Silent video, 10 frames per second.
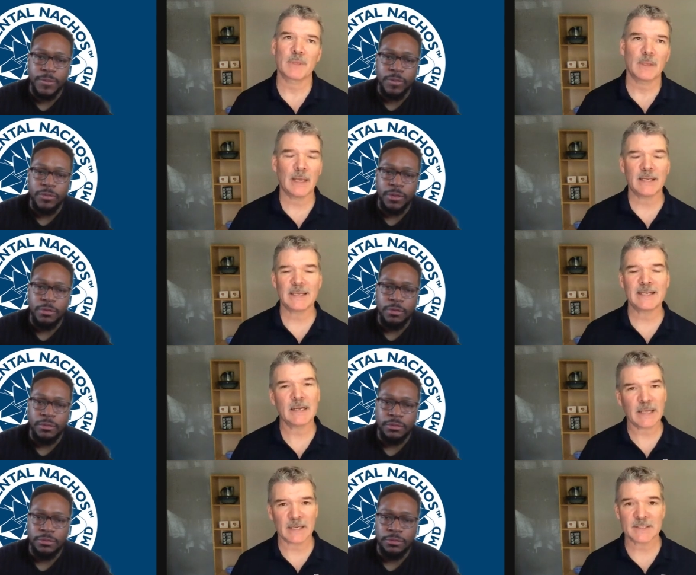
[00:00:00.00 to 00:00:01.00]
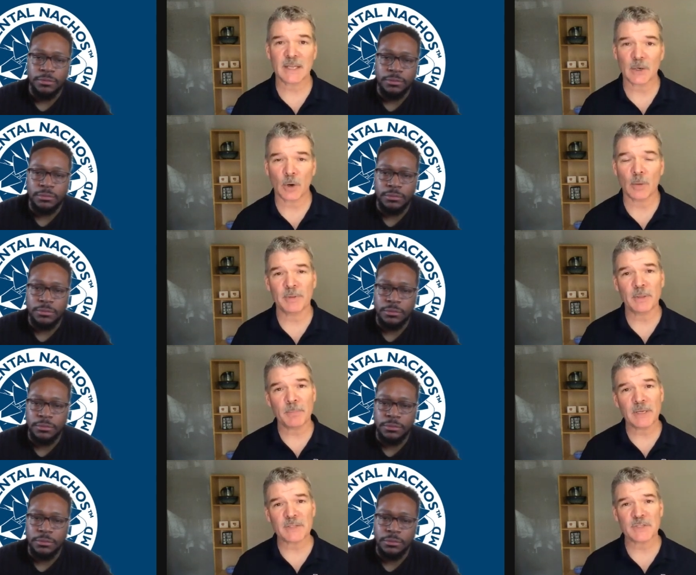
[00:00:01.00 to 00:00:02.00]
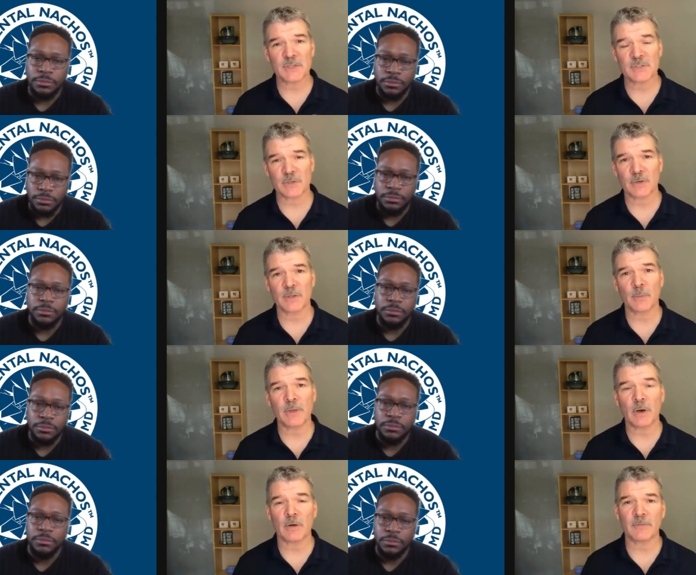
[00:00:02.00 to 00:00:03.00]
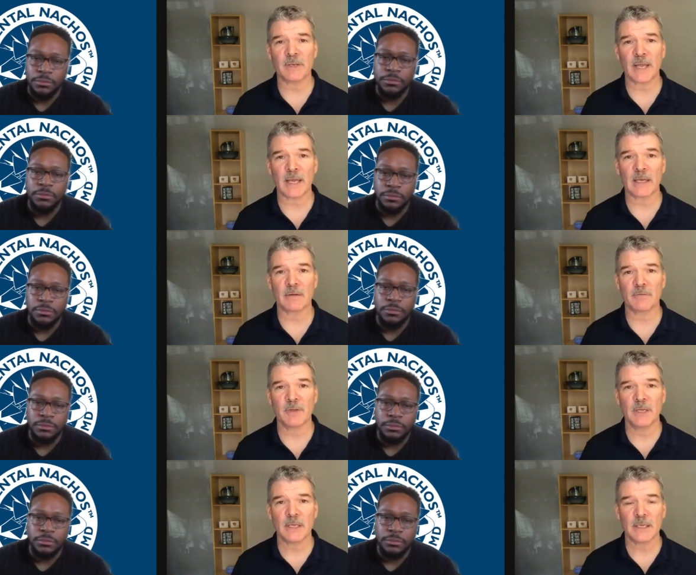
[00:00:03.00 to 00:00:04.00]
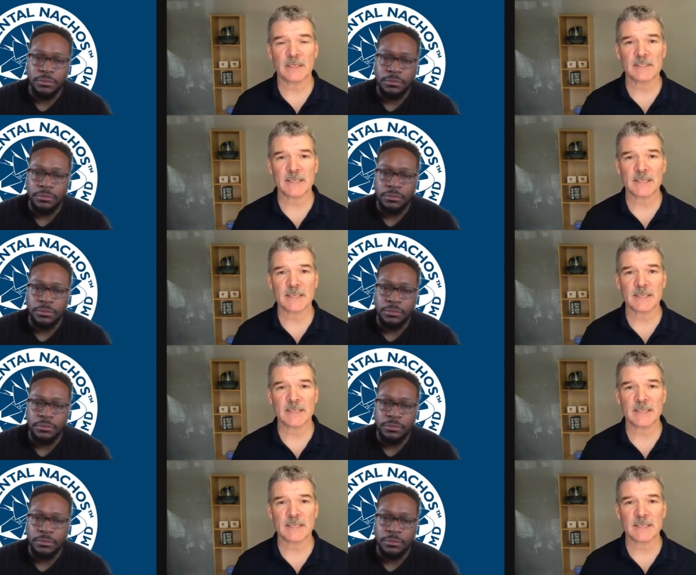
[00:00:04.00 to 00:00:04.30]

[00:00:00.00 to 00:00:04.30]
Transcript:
Speaker 1: and, and again it's not all but the biggest concern that we often have is